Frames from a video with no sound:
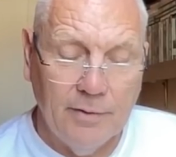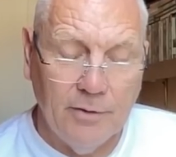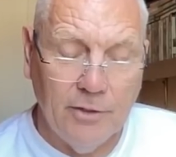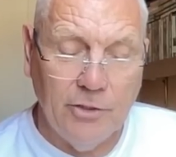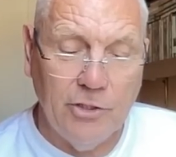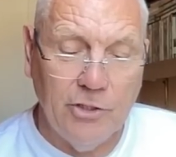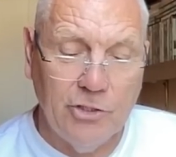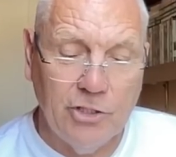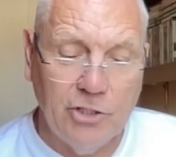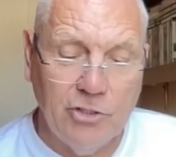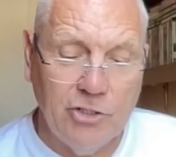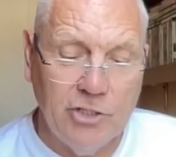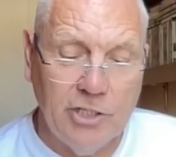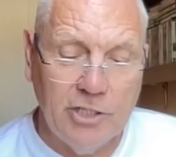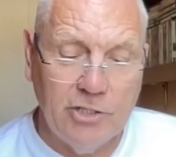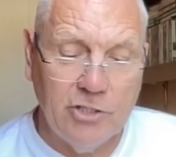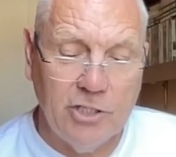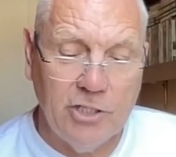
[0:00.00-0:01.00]
The
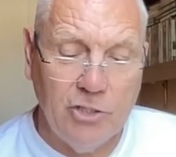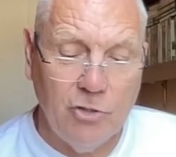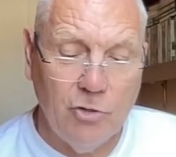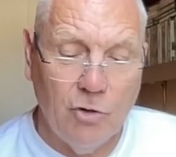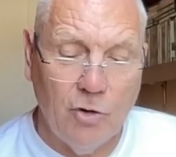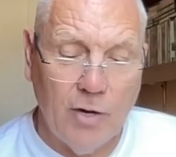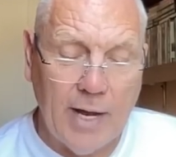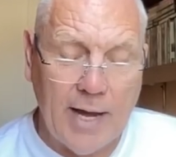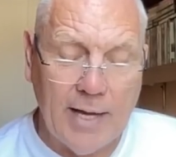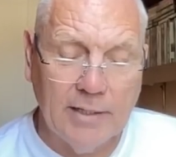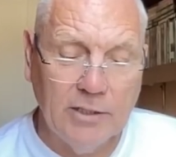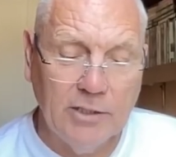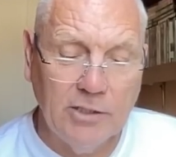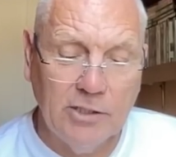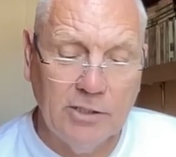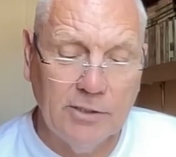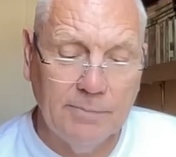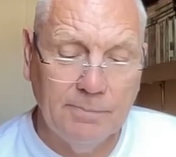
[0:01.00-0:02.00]
decision is in your
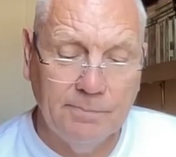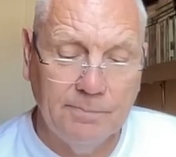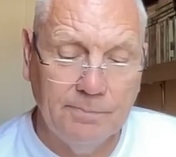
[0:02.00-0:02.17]
hands.